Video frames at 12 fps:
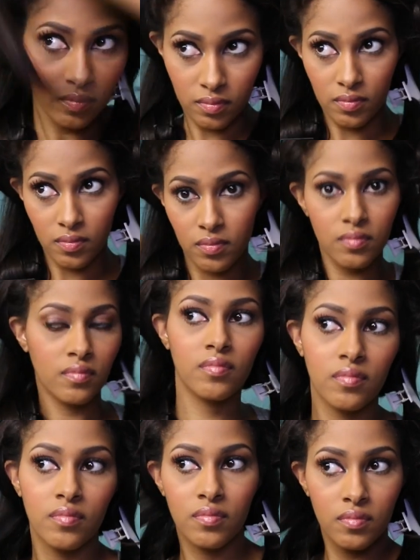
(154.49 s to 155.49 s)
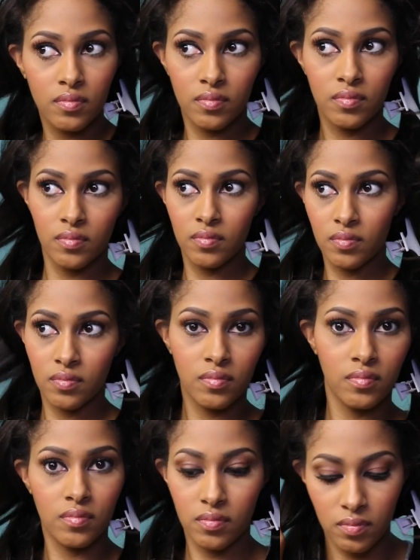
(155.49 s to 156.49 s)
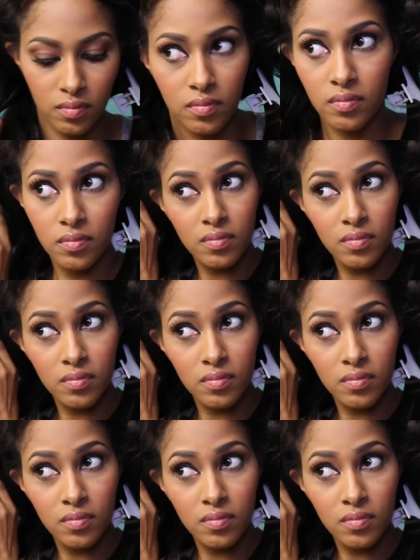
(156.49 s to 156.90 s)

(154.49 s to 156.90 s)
Nothing is said.